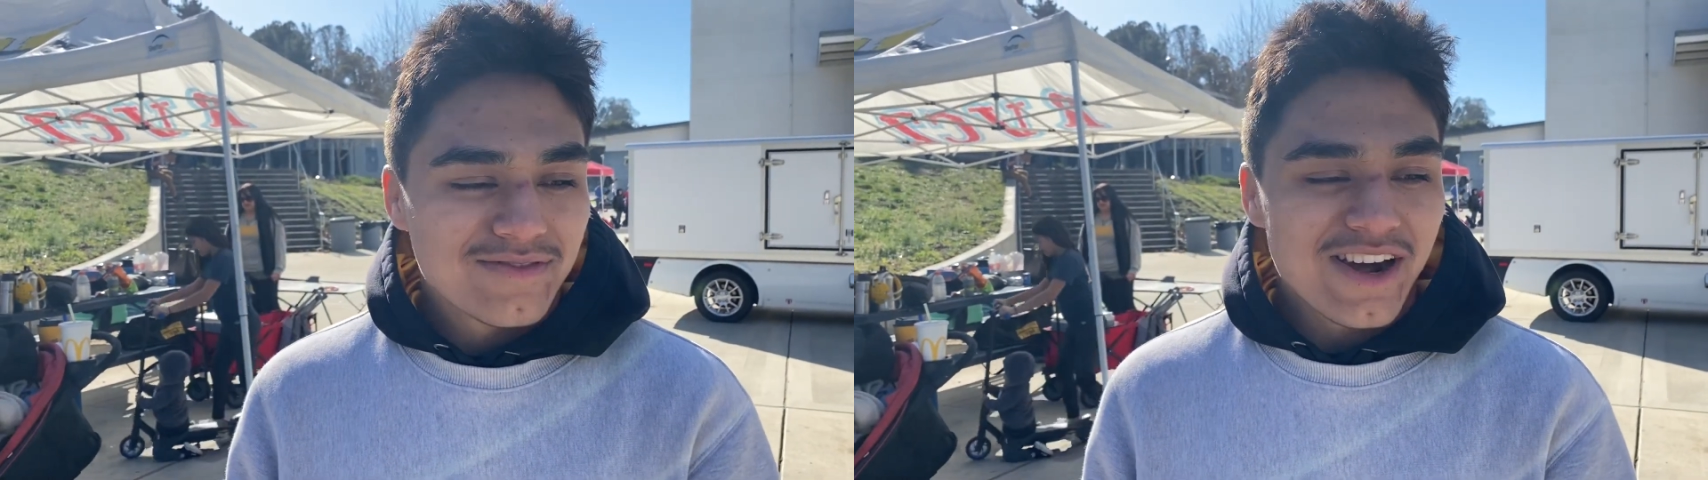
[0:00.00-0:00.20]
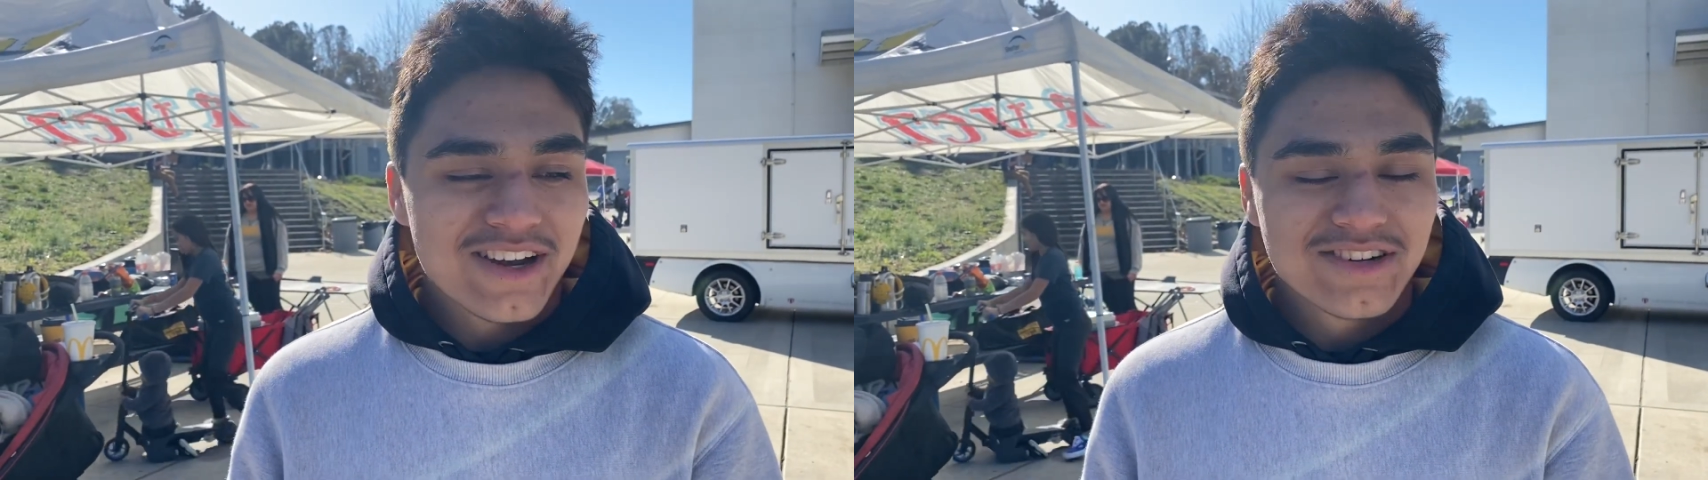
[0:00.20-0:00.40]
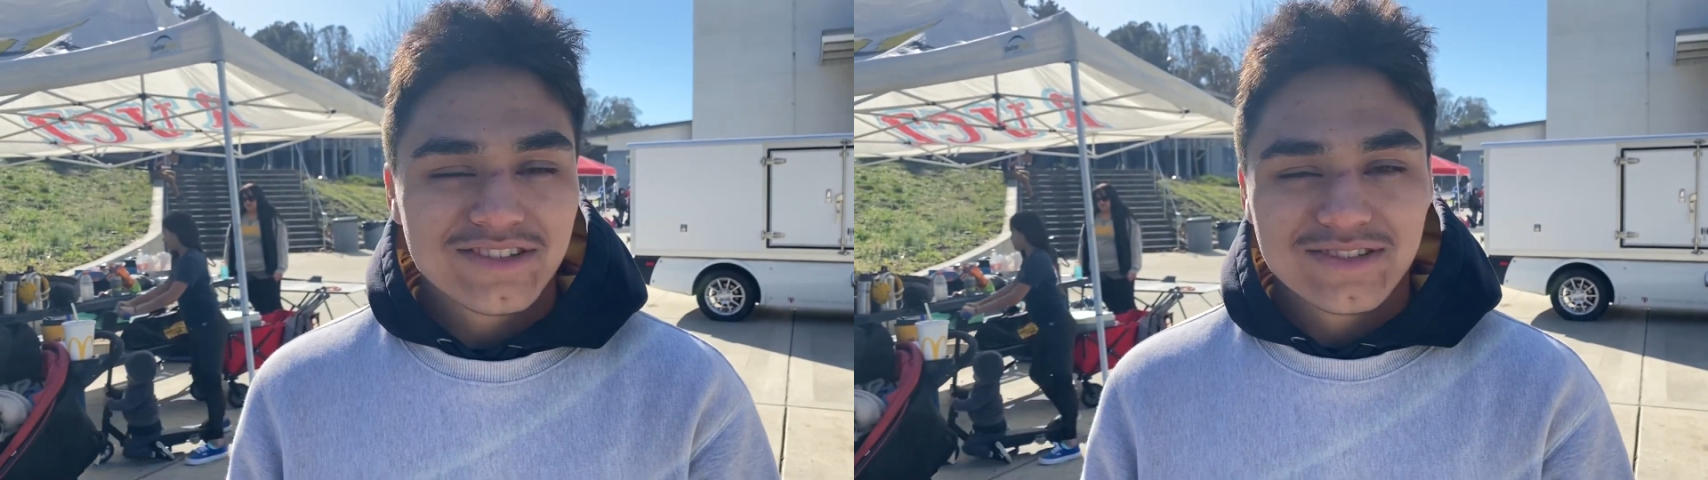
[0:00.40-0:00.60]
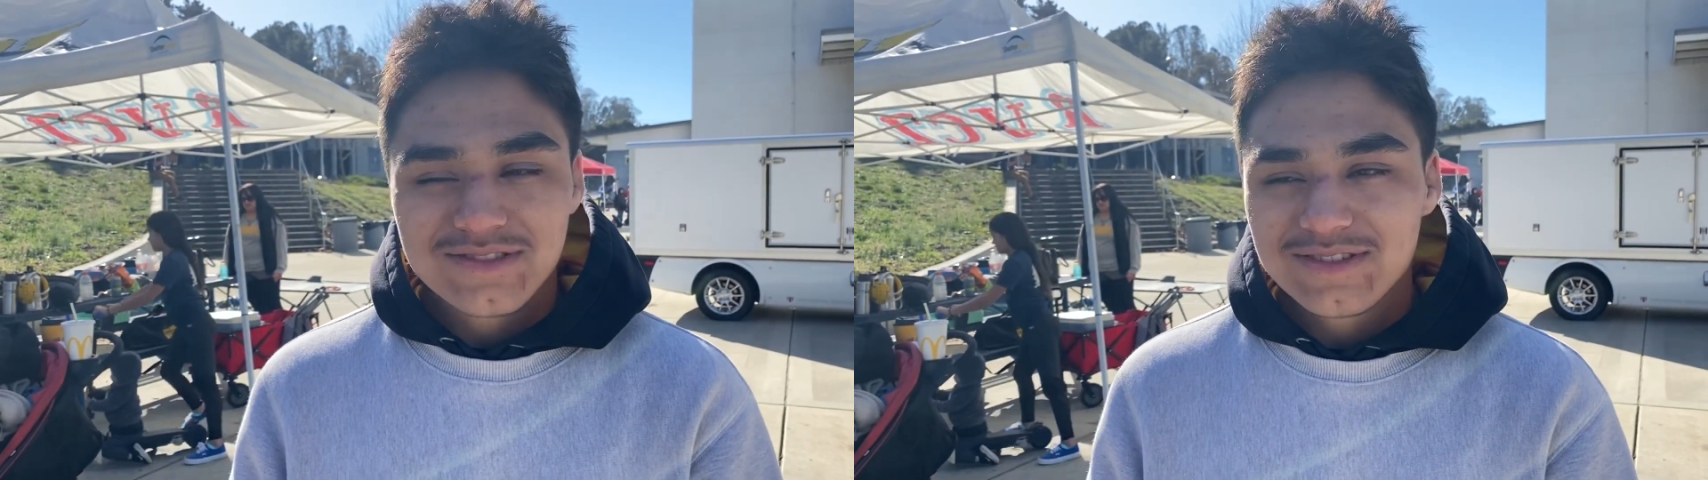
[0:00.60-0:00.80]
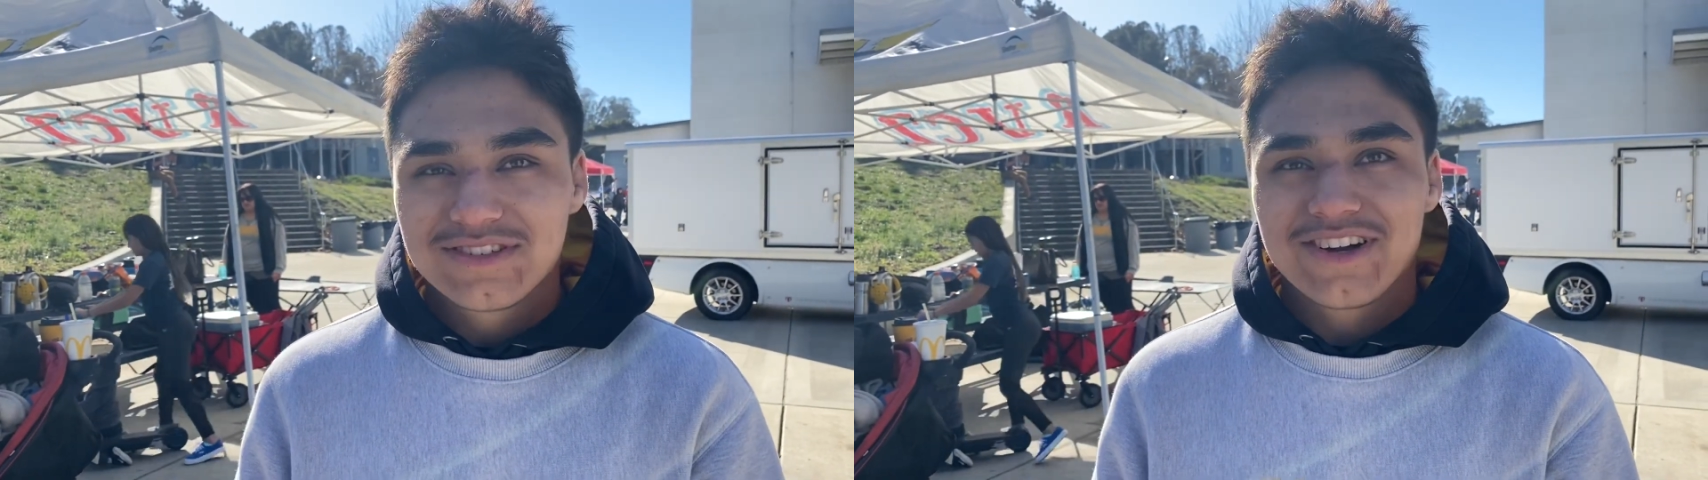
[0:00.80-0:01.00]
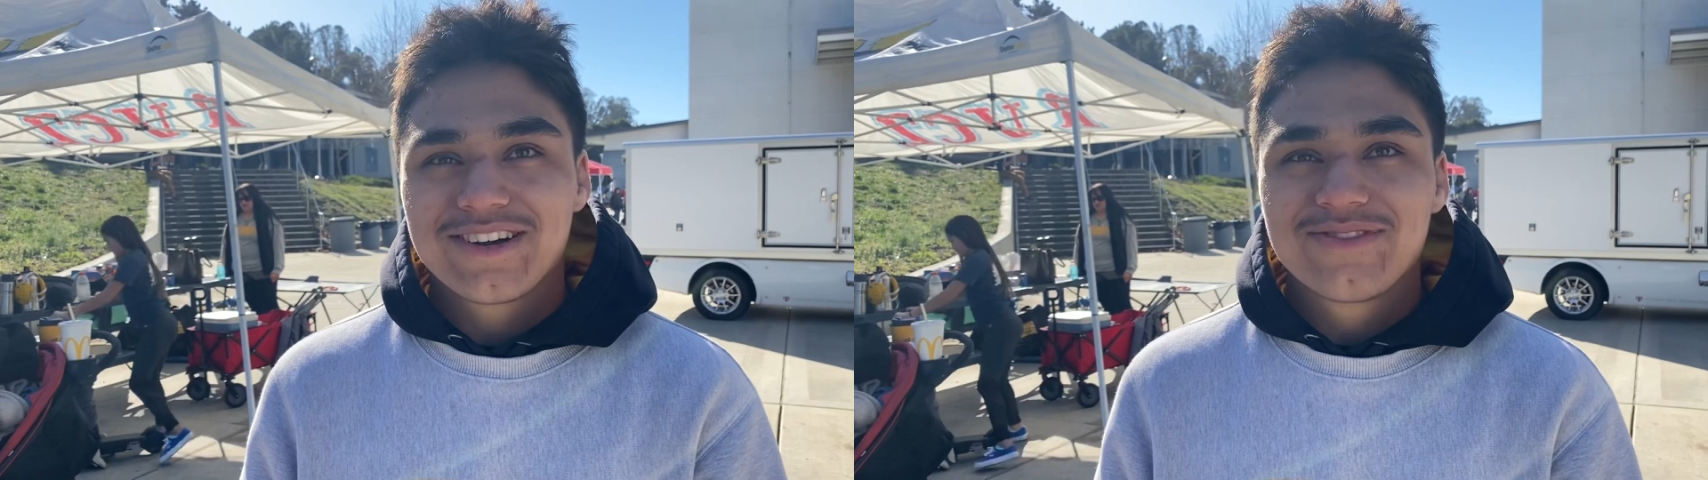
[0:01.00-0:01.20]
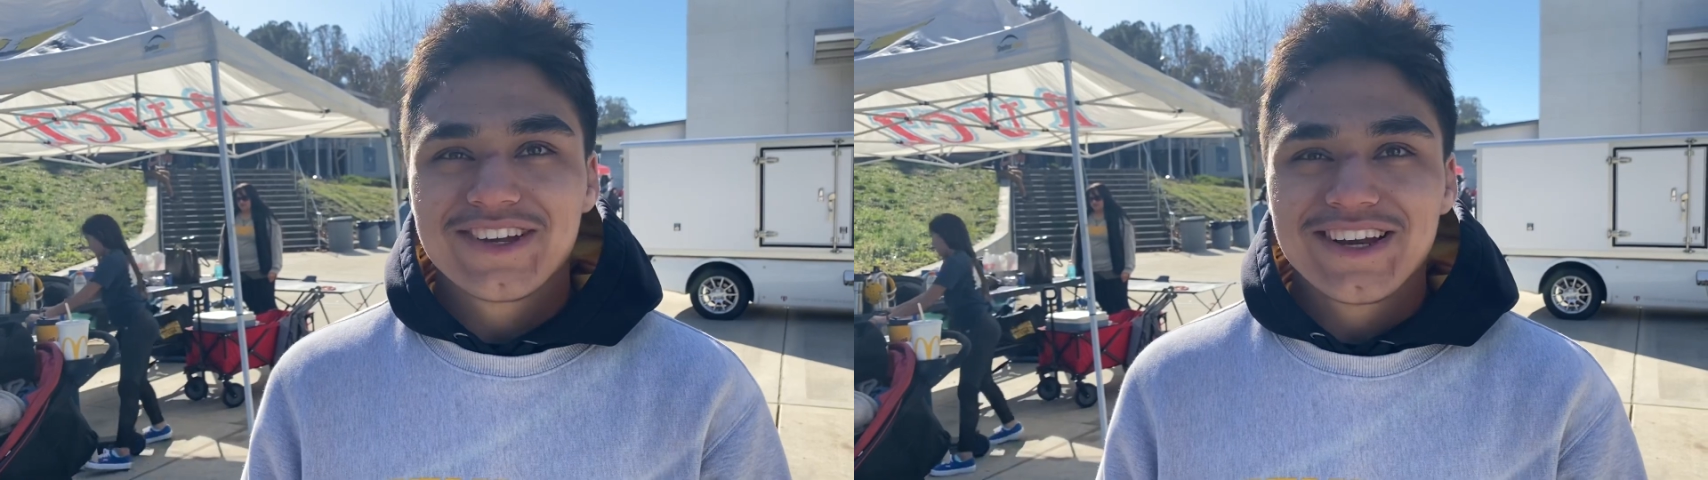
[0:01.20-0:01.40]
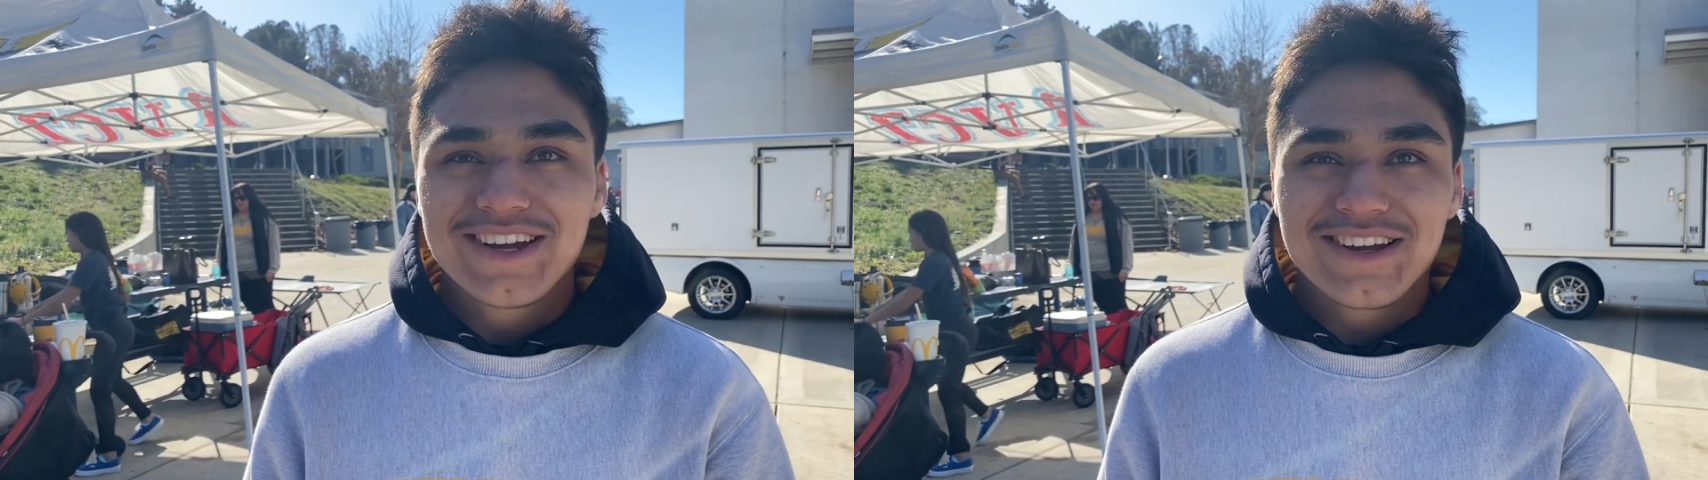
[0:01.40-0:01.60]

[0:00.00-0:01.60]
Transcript: my nose started bleeding.